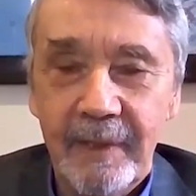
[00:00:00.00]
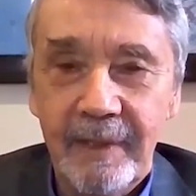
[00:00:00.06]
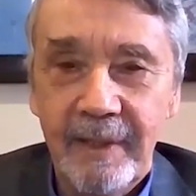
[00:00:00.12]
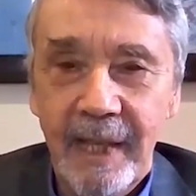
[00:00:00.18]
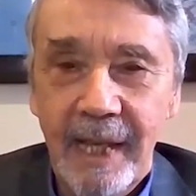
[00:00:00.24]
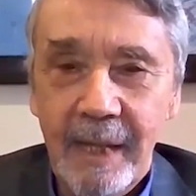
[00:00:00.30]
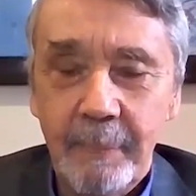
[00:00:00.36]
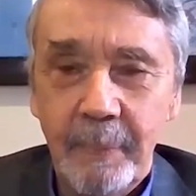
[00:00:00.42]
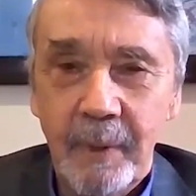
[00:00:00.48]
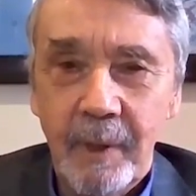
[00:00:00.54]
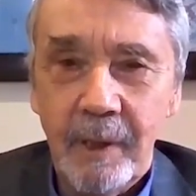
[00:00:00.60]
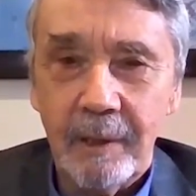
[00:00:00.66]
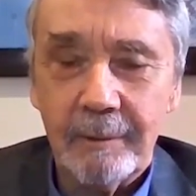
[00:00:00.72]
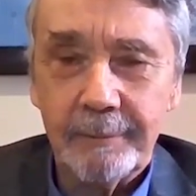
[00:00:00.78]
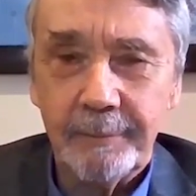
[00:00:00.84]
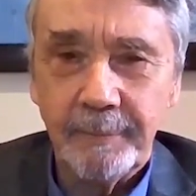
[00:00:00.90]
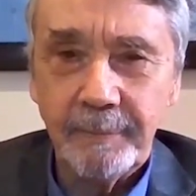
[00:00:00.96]
That
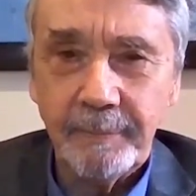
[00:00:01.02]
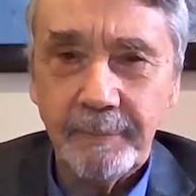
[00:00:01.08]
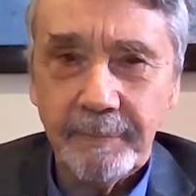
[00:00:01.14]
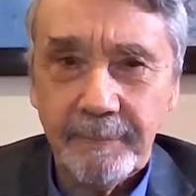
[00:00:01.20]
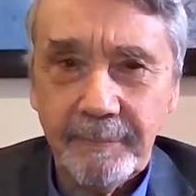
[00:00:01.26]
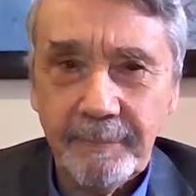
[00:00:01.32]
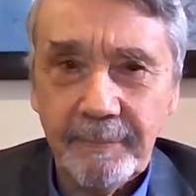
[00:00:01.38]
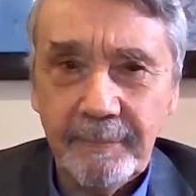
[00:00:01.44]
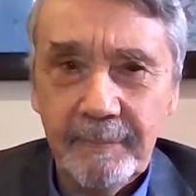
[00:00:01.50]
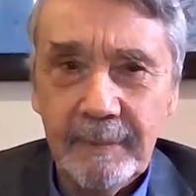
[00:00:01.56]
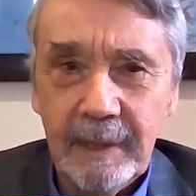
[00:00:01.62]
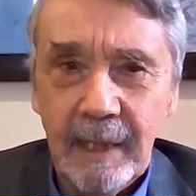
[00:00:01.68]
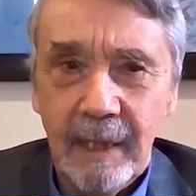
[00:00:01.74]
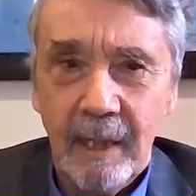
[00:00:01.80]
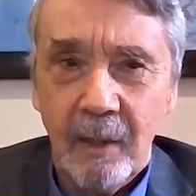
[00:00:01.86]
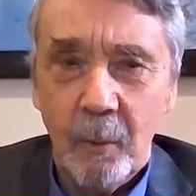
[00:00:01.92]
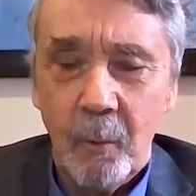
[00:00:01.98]
book,
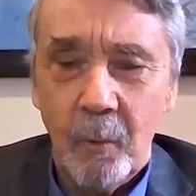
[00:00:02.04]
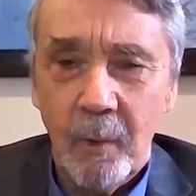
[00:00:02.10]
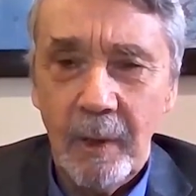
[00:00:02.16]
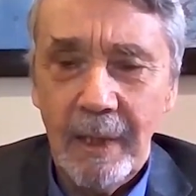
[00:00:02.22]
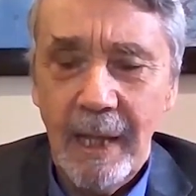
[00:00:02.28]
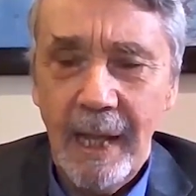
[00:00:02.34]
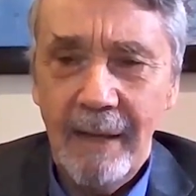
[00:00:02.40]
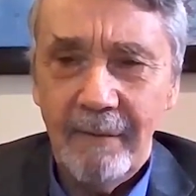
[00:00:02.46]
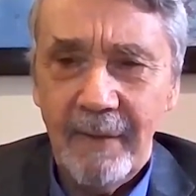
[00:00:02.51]
well,